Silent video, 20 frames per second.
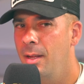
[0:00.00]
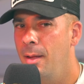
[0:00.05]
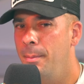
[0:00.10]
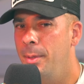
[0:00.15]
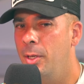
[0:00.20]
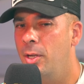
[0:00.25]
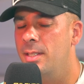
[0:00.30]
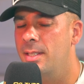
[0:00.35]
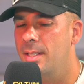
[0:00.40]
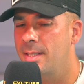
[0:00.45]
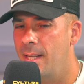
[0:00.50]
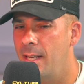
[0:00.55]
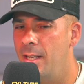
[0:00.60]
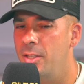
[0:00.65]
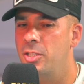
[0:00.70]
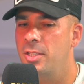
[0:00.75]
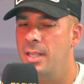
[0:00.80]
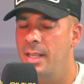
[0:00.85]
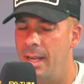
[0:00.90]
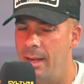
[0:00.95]
Because
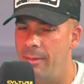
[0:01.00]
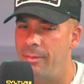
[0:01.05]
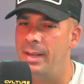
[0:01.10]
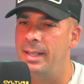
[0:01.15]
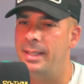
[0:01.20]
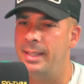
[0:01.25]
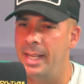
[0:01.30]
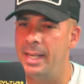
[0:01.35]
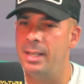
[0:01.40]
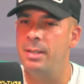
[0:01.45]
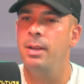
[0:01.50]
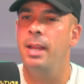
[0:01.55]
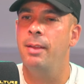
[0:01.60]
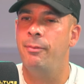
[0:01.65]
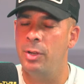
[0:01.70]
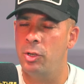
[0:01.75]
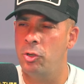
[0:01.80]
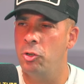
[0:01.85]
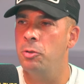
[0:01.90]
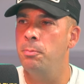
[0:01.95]
essentially, if
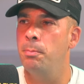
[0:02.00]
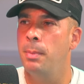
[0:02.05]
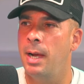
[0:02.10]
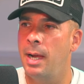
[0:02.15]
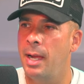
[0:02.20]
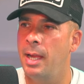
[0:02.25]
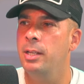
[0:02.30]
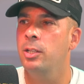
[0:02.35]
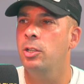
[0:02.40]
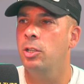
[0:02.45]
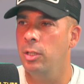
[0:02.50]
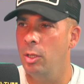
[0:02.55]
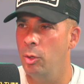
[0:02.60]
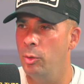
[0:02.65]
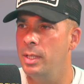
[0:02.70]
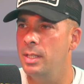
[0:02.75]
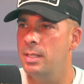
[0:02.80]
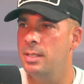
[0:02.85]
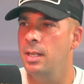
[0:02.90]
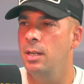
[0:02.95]
it could mine,
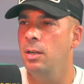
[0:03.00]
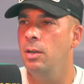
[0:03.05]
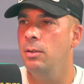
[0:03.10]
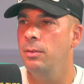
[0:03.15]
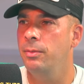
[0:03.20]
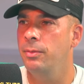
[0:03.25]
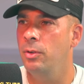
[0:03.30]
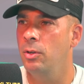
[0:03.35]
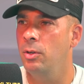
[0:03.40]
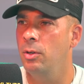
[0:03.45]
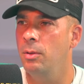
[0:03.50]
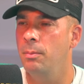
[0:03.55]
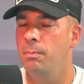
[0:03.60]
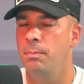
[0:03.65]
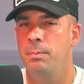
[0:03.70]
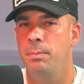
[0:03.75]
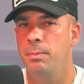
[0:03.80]
clone itself, or